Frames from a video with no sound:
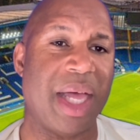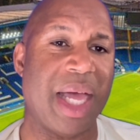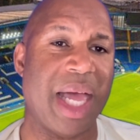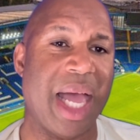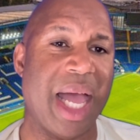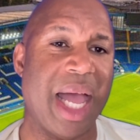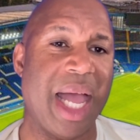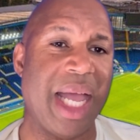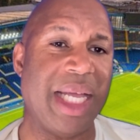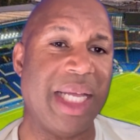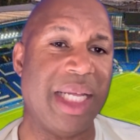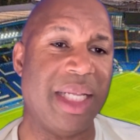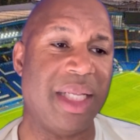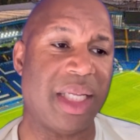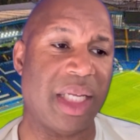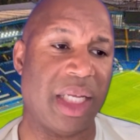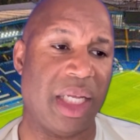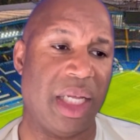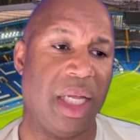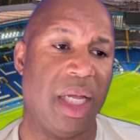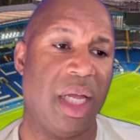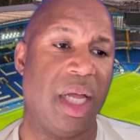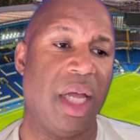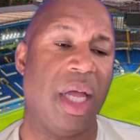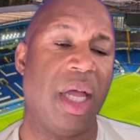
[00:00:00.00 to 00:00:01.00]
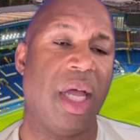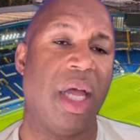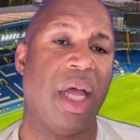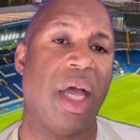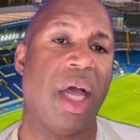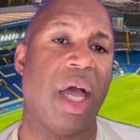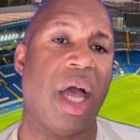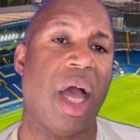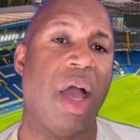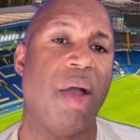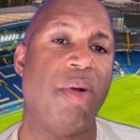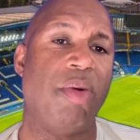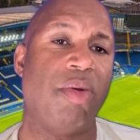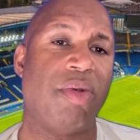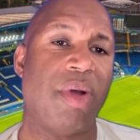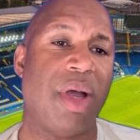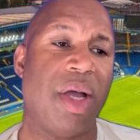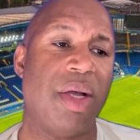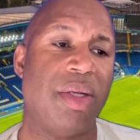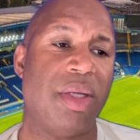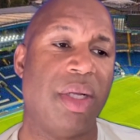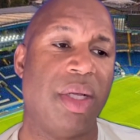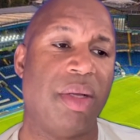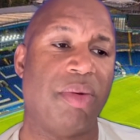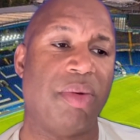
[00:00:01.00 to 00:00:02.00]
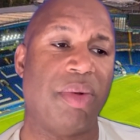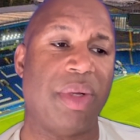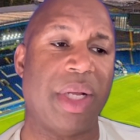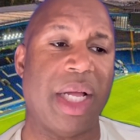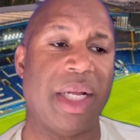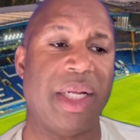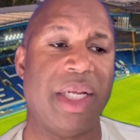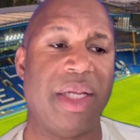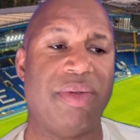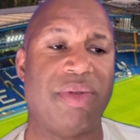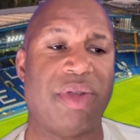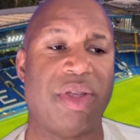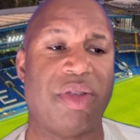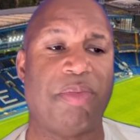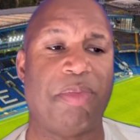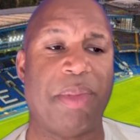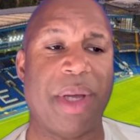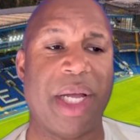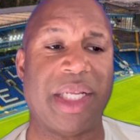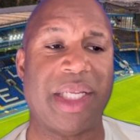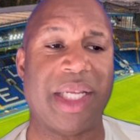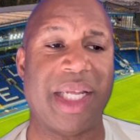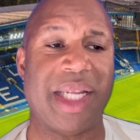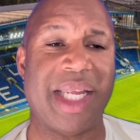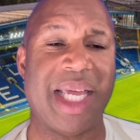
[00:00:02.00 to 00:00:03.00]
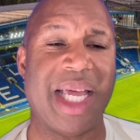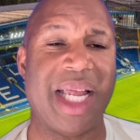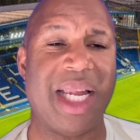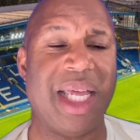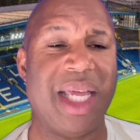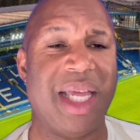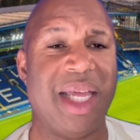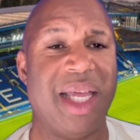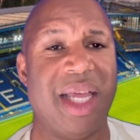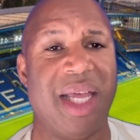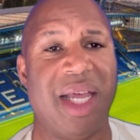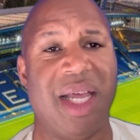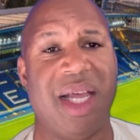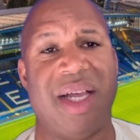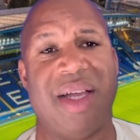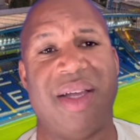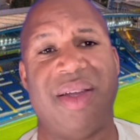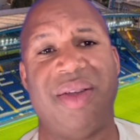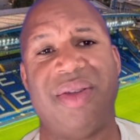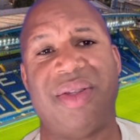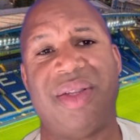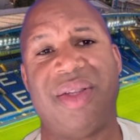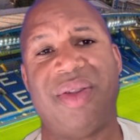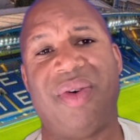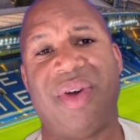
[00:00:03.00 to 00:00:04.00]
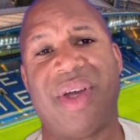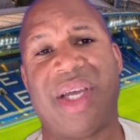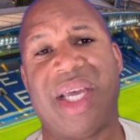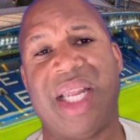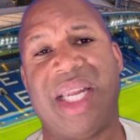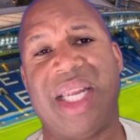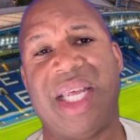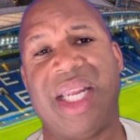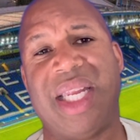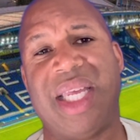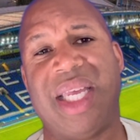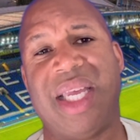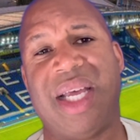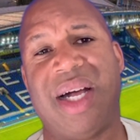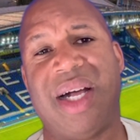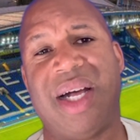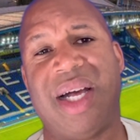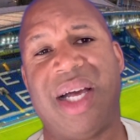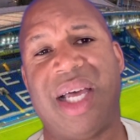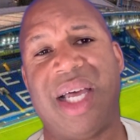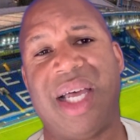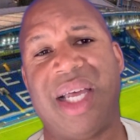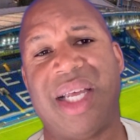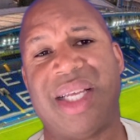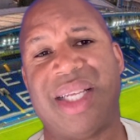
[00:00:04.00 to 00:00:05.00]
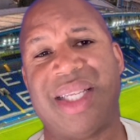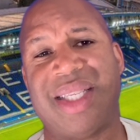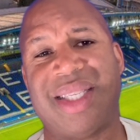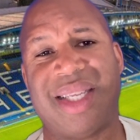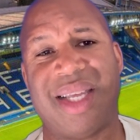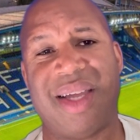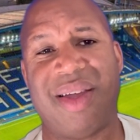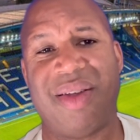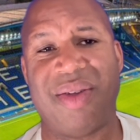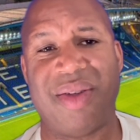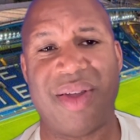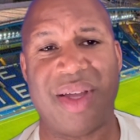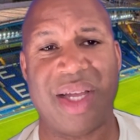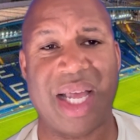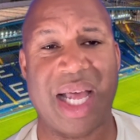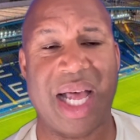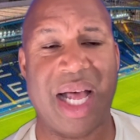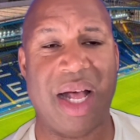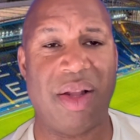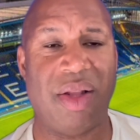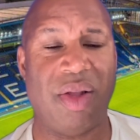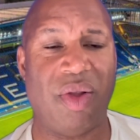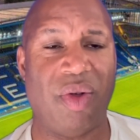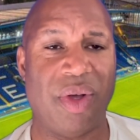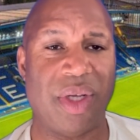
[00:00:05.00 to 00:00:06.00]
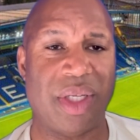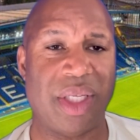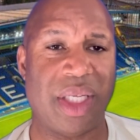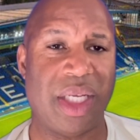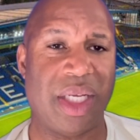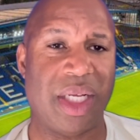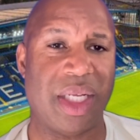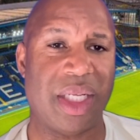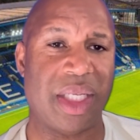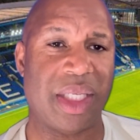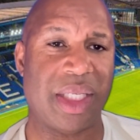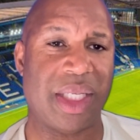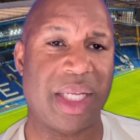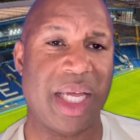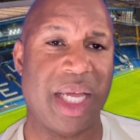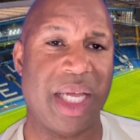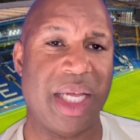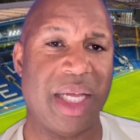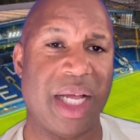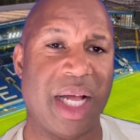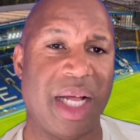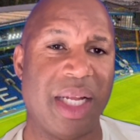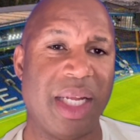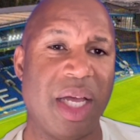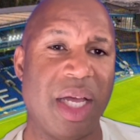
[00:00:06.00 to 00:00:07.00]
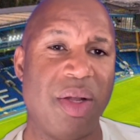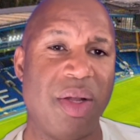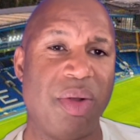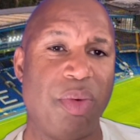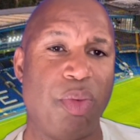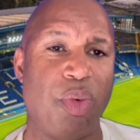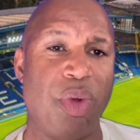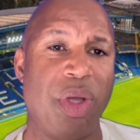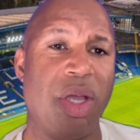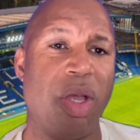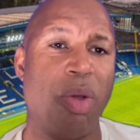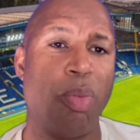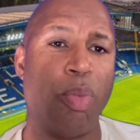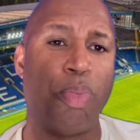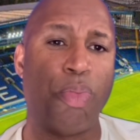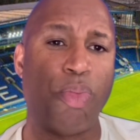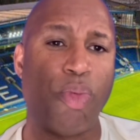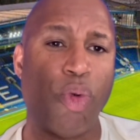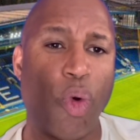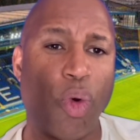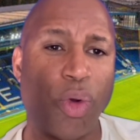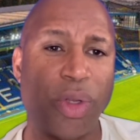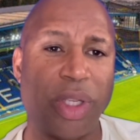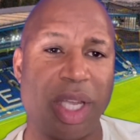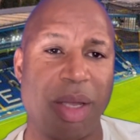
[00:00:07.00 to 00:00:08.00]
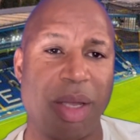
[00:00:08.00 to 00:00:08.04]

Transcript: eight homegrown. Well, that leaves us Bettinelli, who's not getting any younger. So how long is he going to stay? I know that we brought